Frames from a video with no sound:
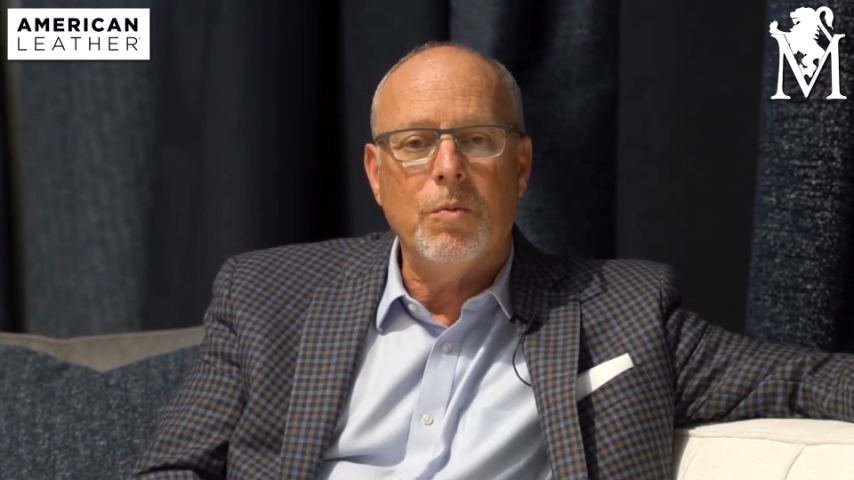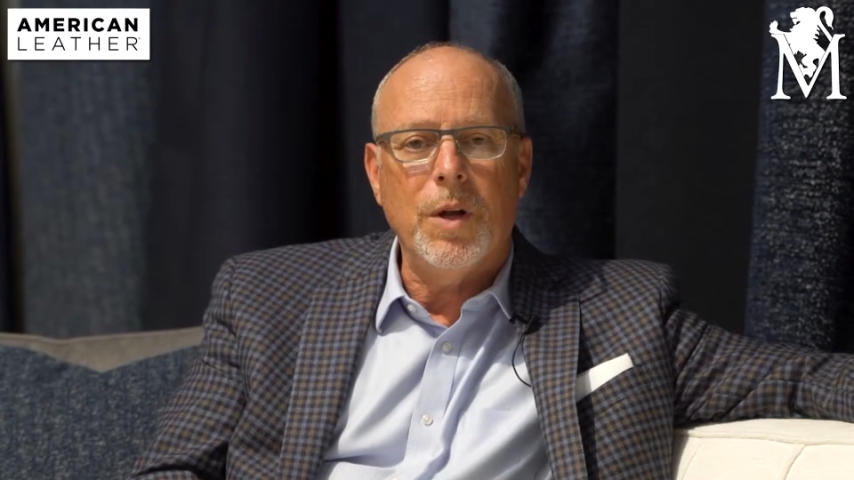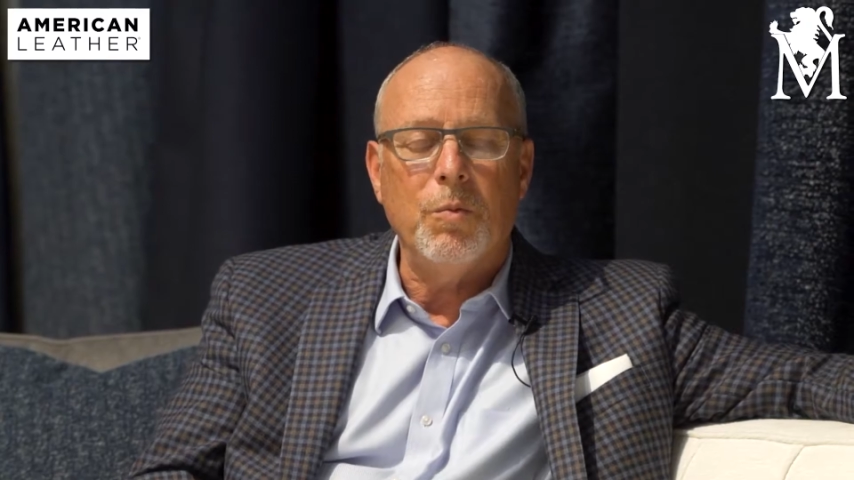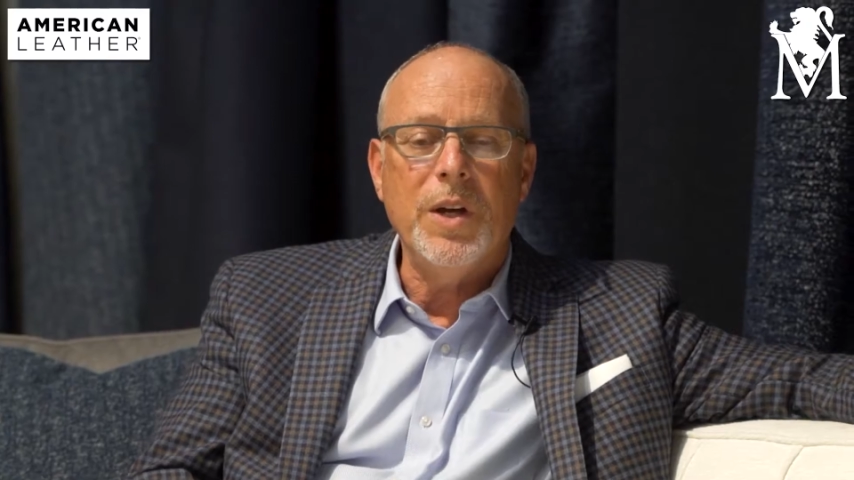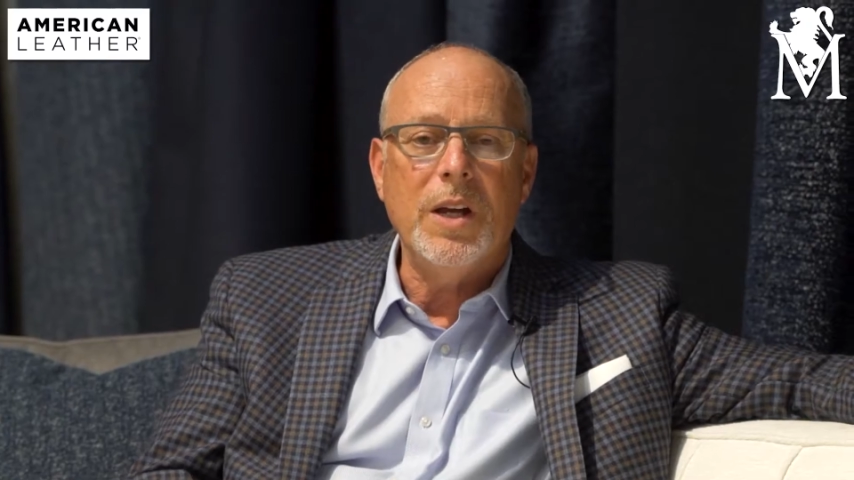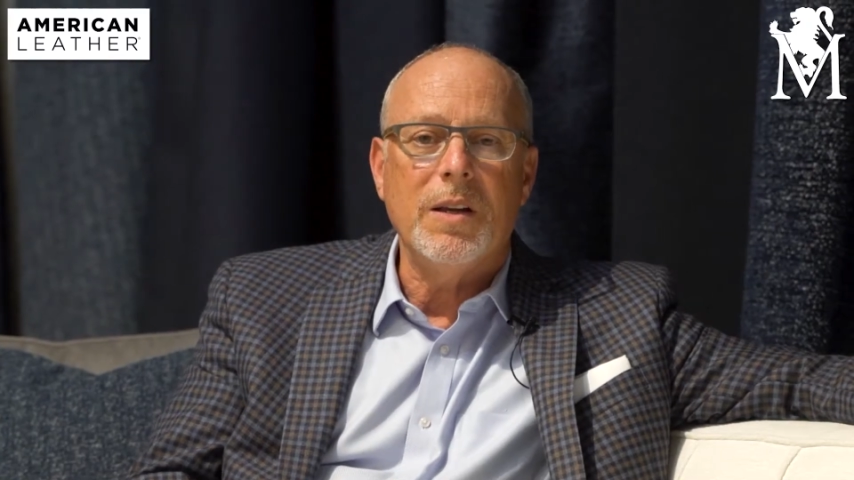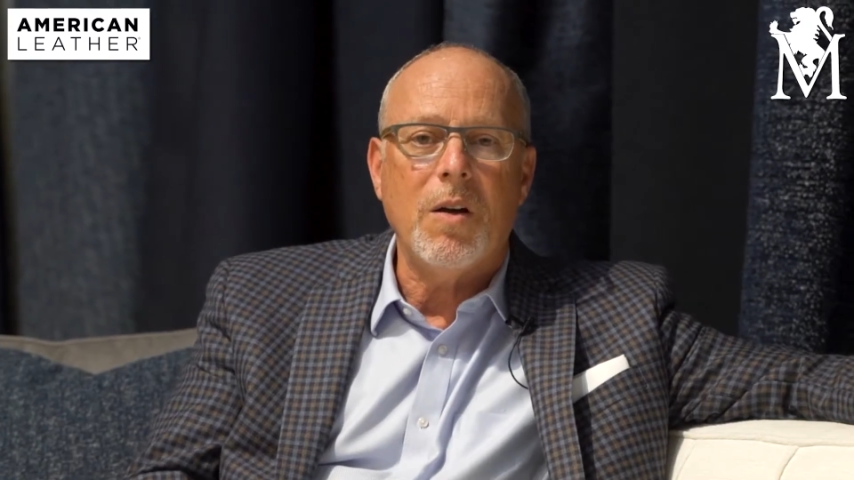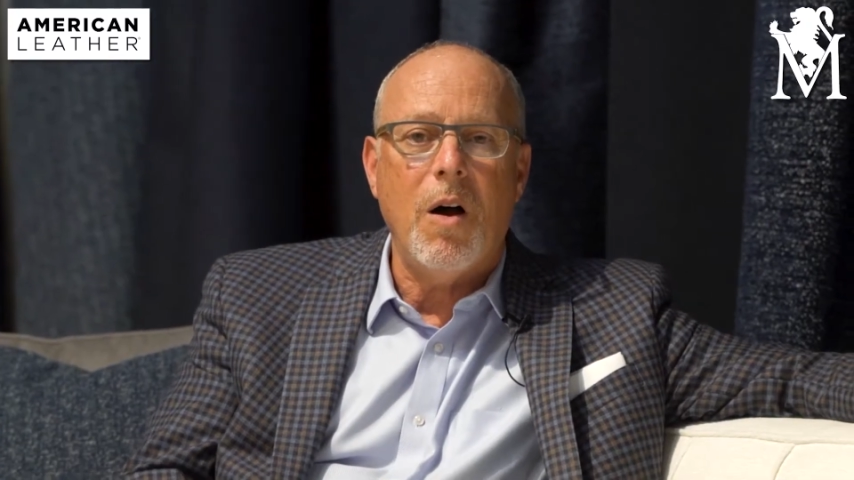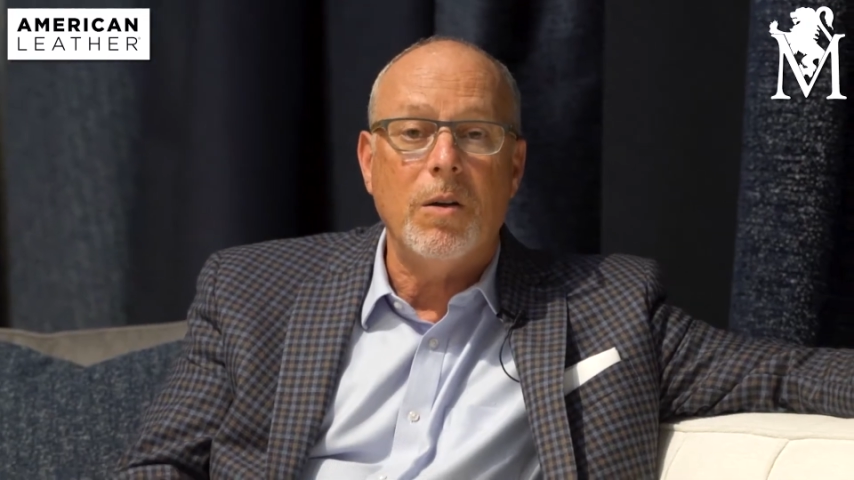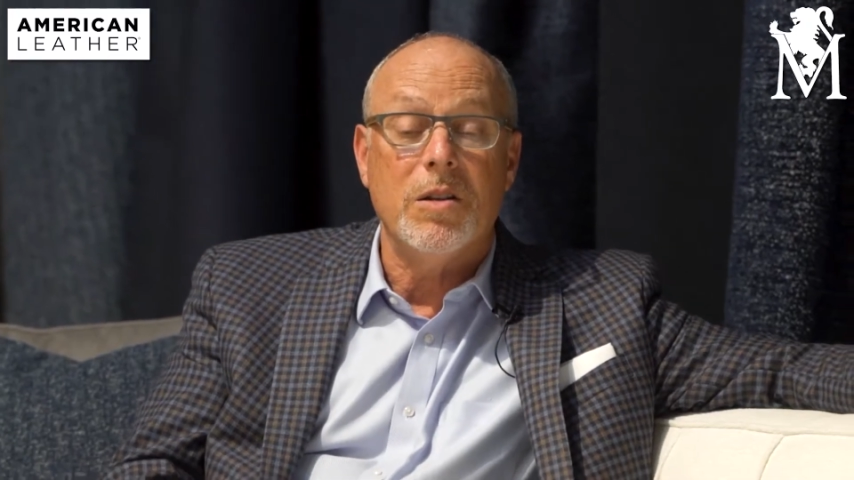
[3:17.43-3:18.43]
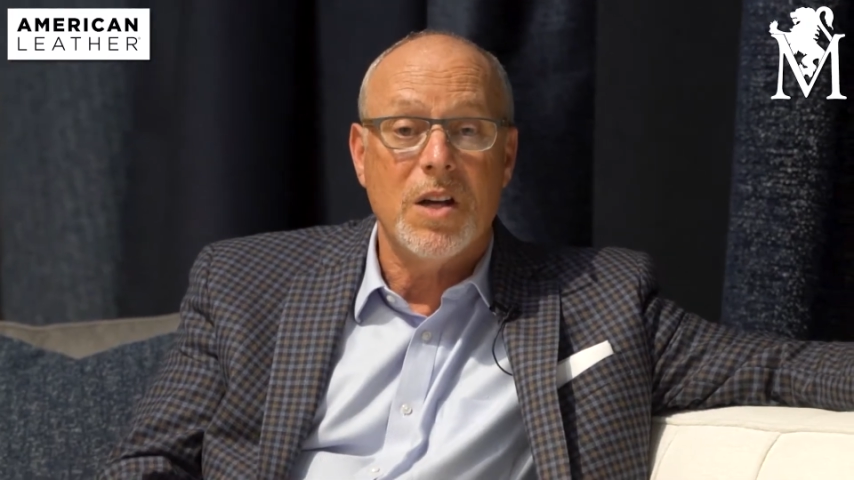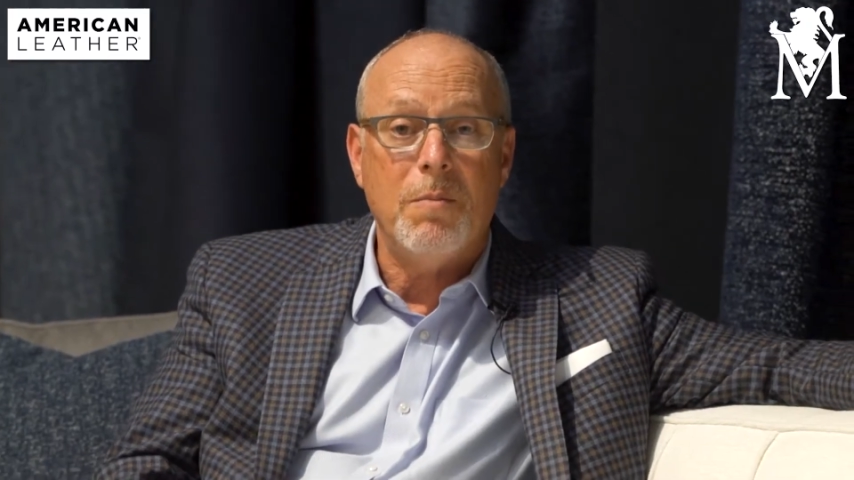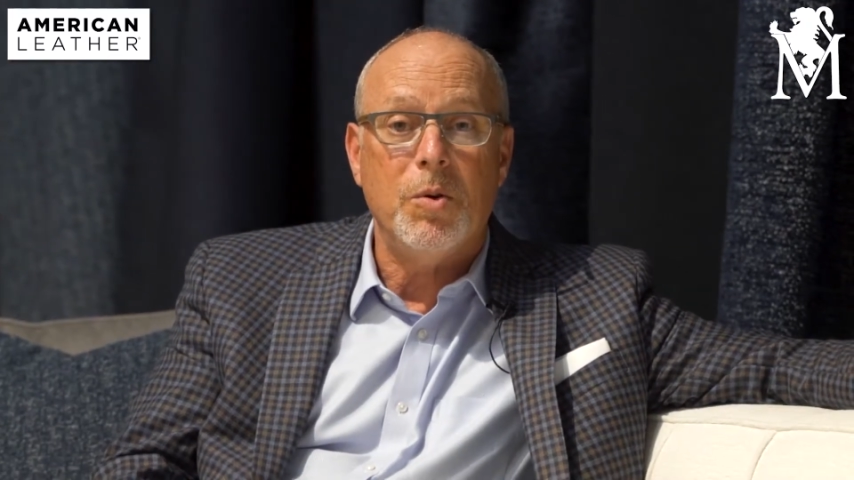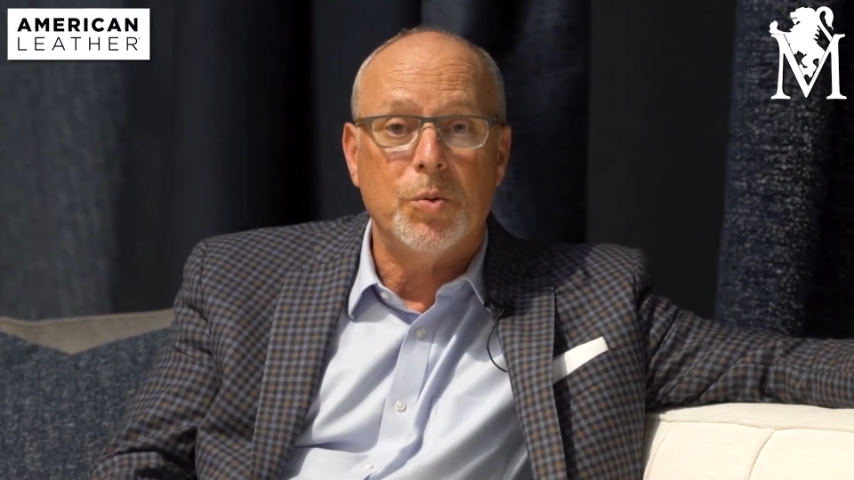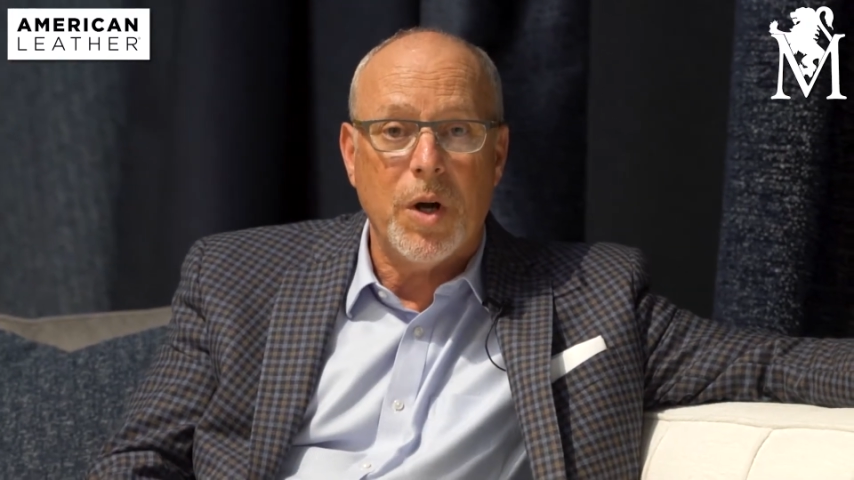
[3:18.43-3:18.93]
what we call
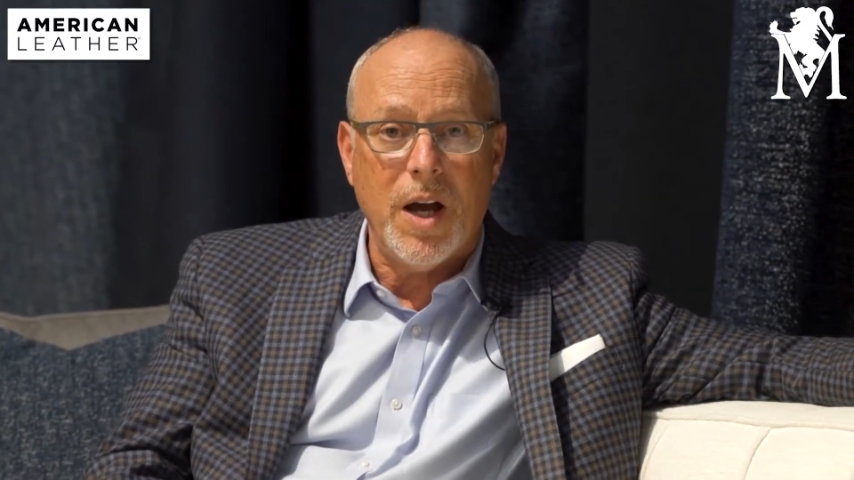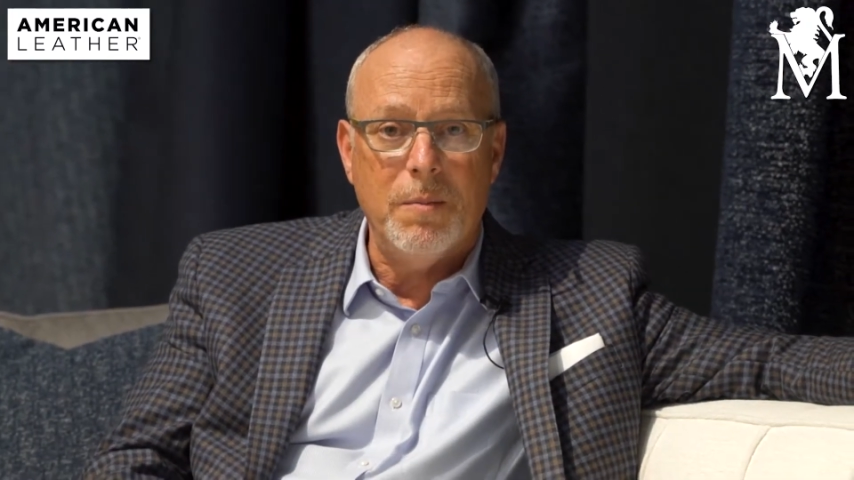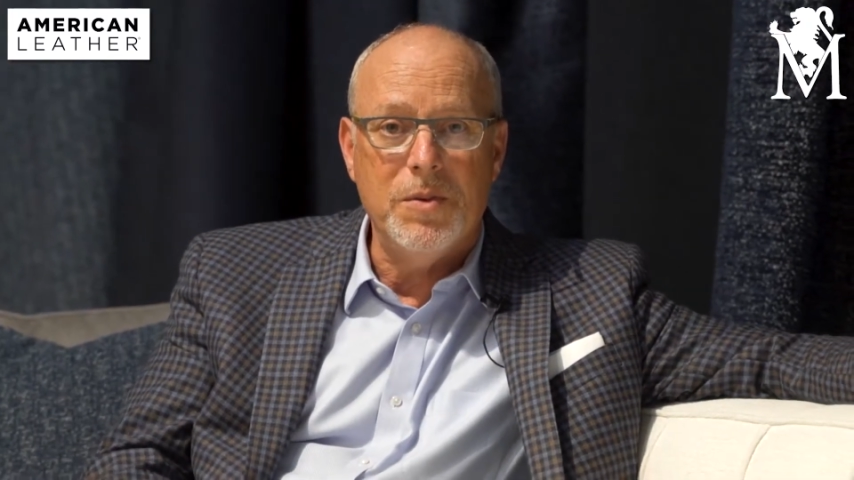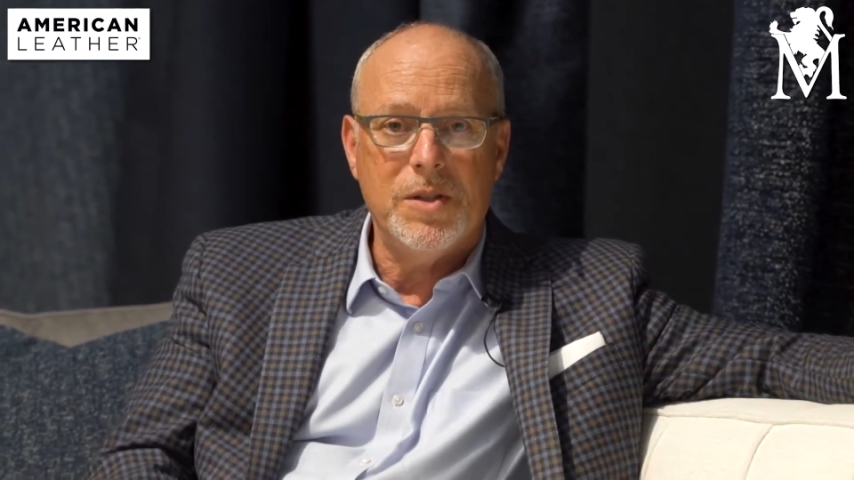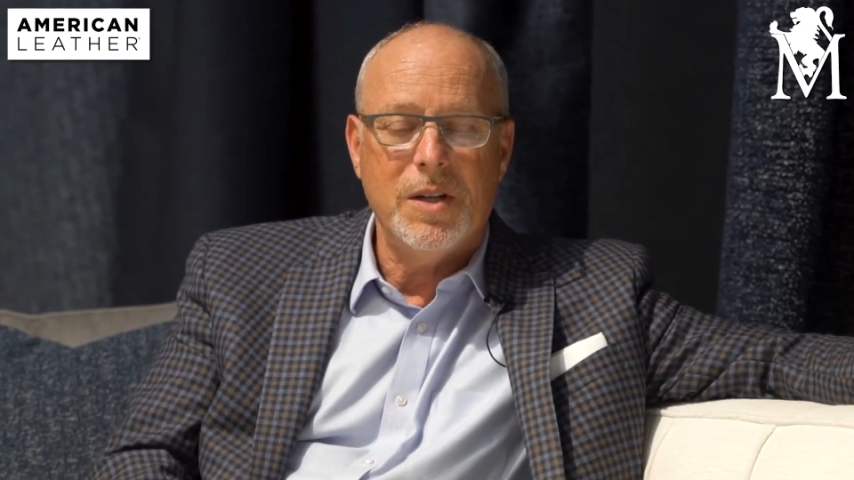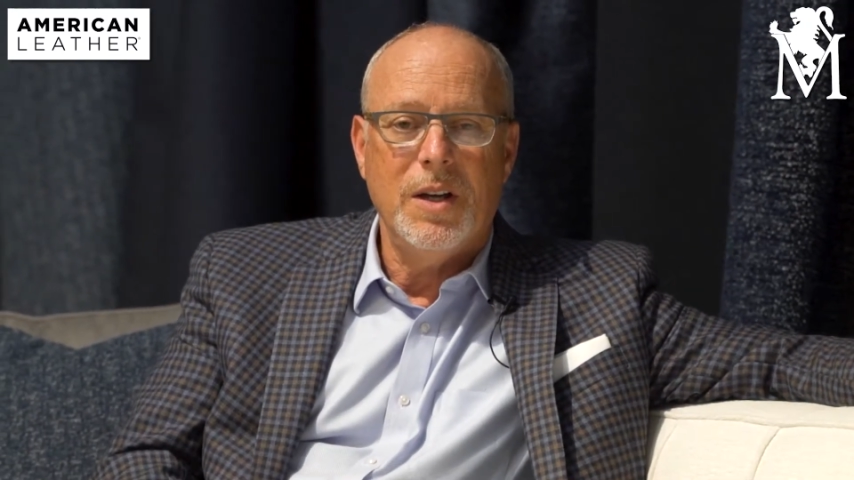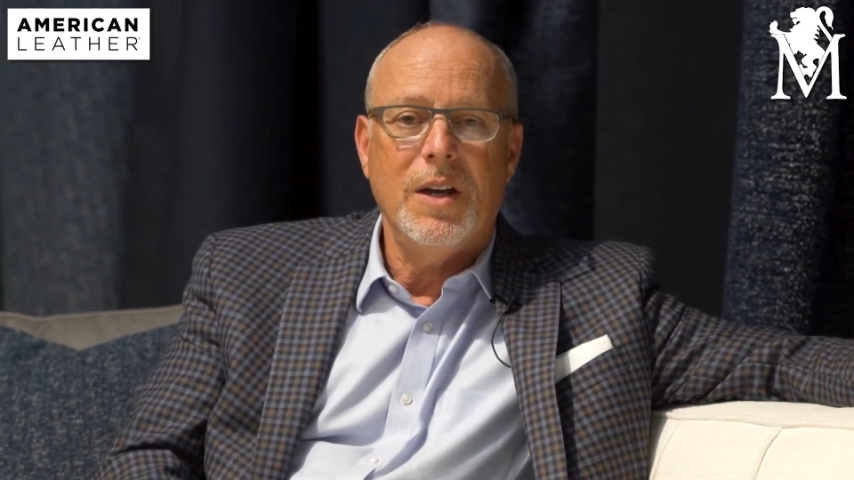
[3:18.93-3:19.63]
double rubs.